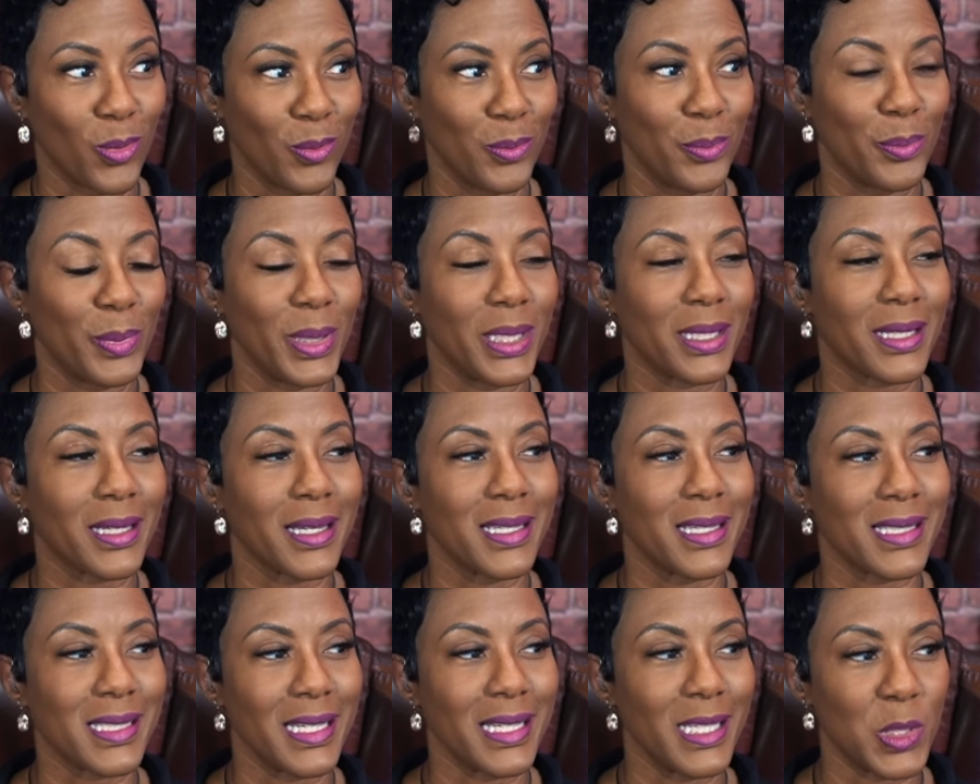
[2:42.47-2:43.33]

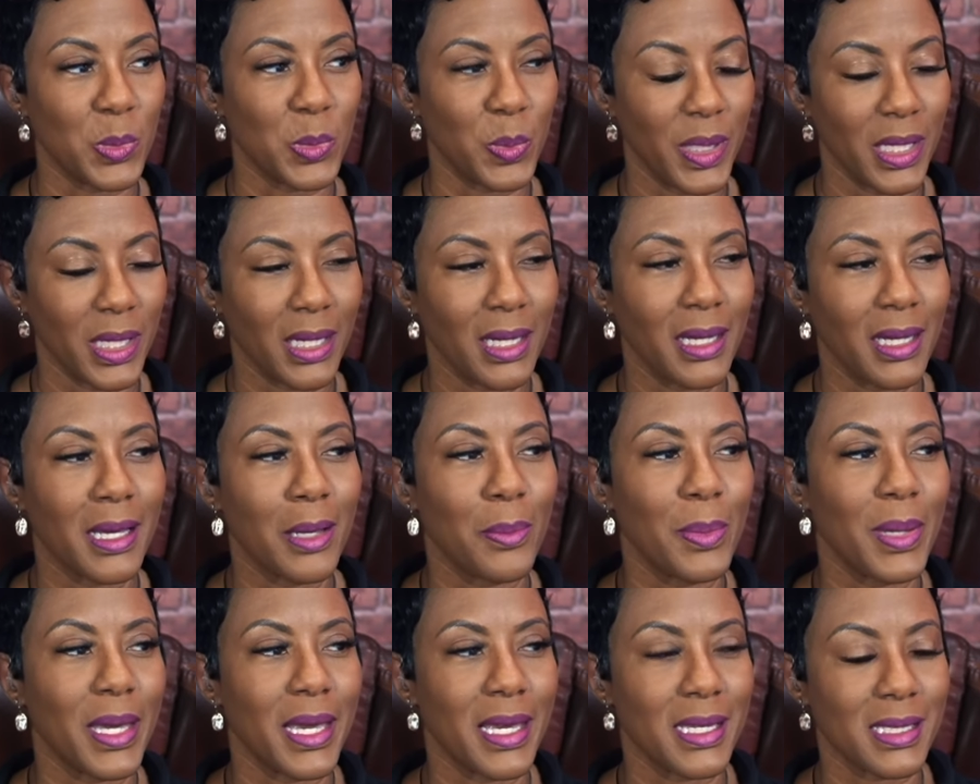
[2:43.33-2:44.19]
because it's picking up
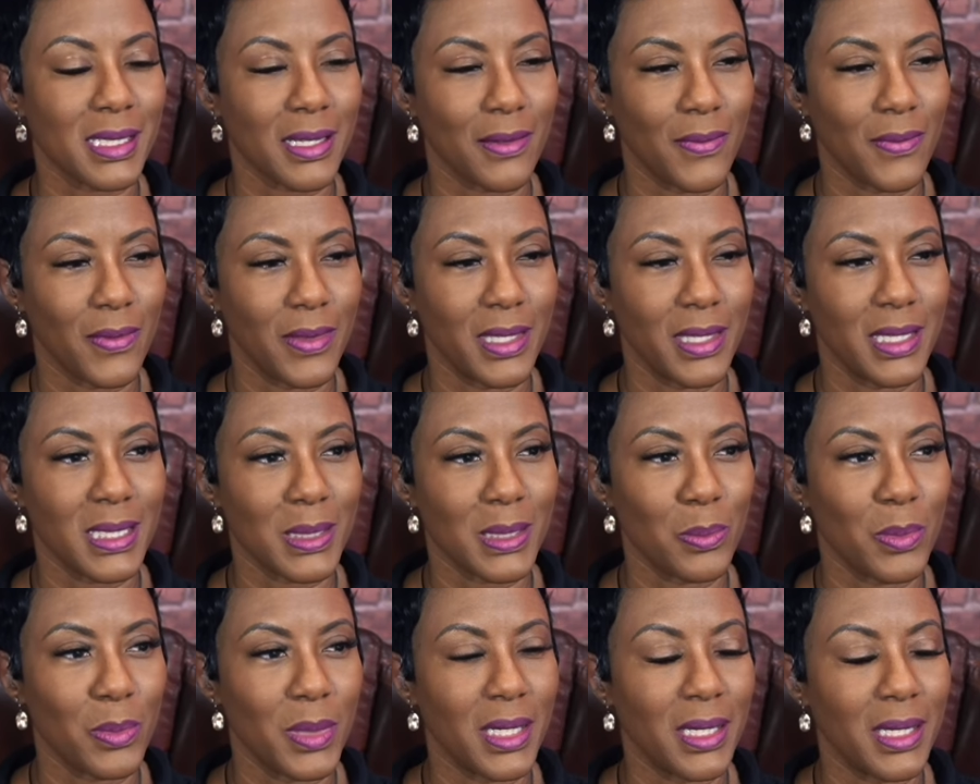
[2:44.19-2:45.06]
as of this
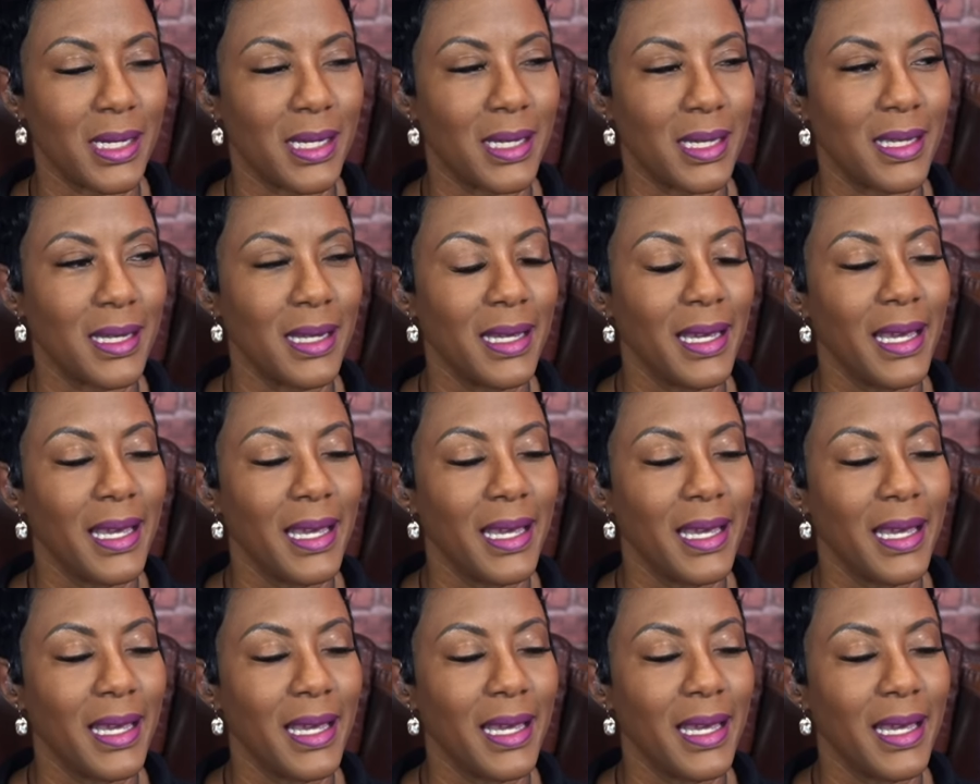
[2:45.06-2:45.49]
minute.